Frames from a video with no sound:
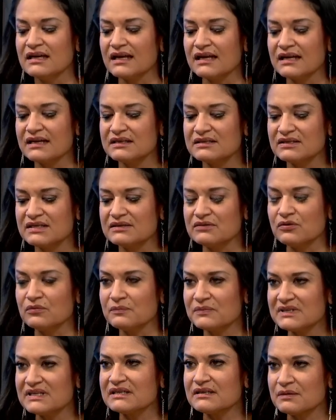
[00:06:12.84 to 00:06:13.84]
And in
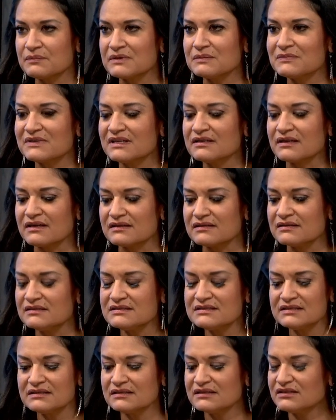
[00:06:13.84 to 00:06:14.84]
opening up and being
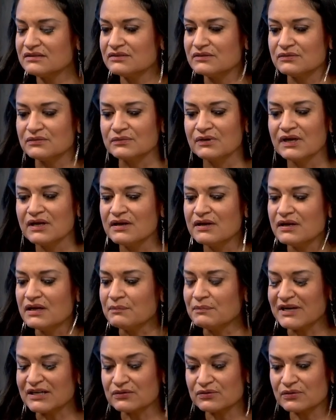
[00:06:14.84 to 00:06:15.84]
authentic, you know,
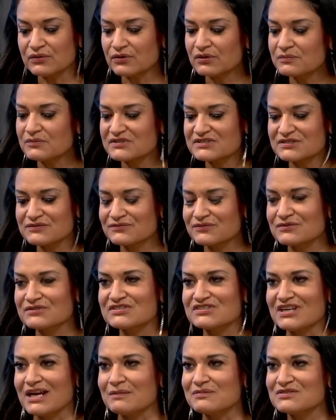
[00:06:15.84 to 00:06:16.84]
Michael Gerber is the
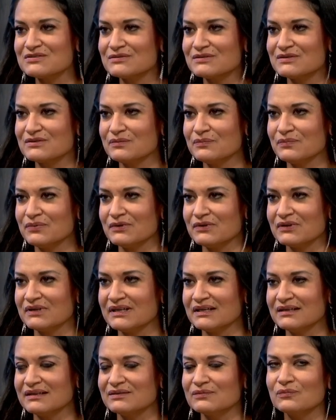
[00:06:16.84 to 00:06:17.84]
first chapter in the book,
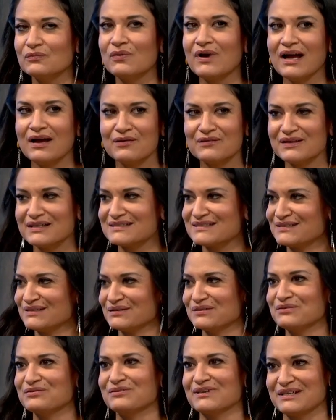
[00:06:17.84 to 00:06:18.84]
and wow, that's
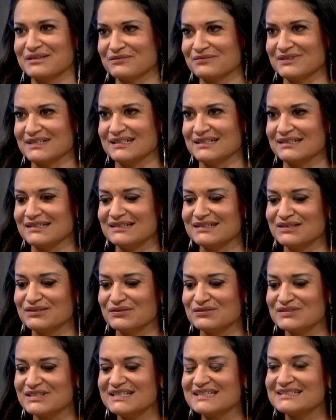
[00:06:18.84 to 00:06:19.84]
a great read. You
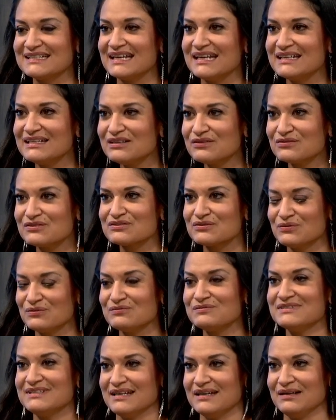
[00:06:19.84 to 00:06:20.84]
know, he's 80 years
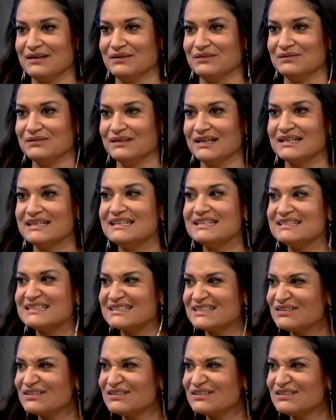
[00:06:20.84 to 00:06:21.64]
old now, and he's yeah.